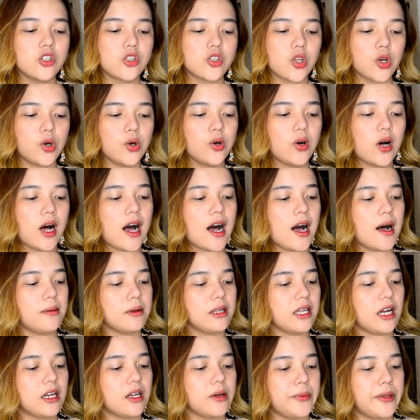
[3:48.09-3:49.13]
So,
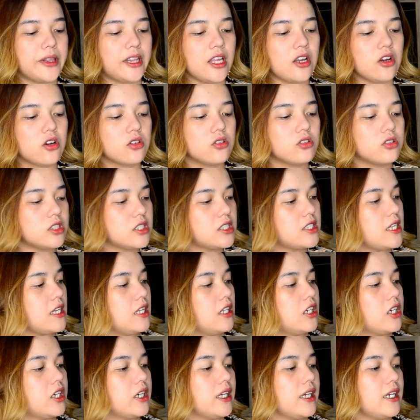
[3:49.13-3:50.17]
ang gagamitin ko ng
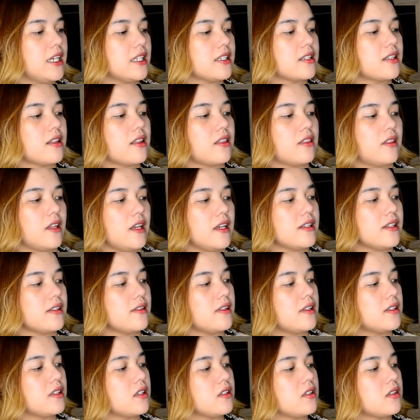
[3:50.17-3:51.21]
concealer is this.
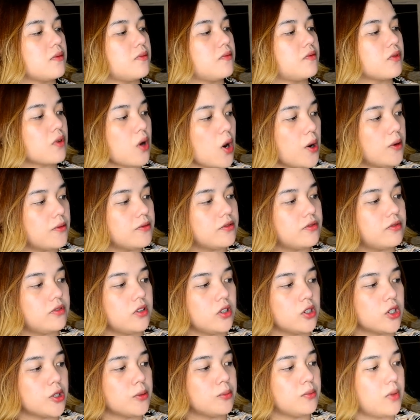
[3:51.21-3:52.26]
This is from
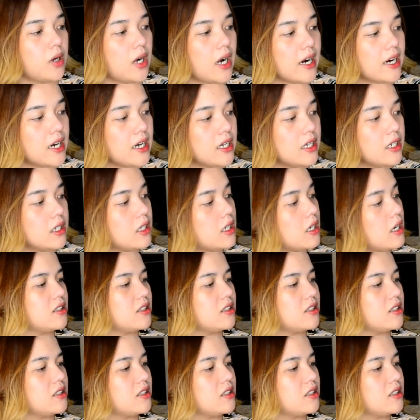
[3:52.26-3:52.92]
Flormar.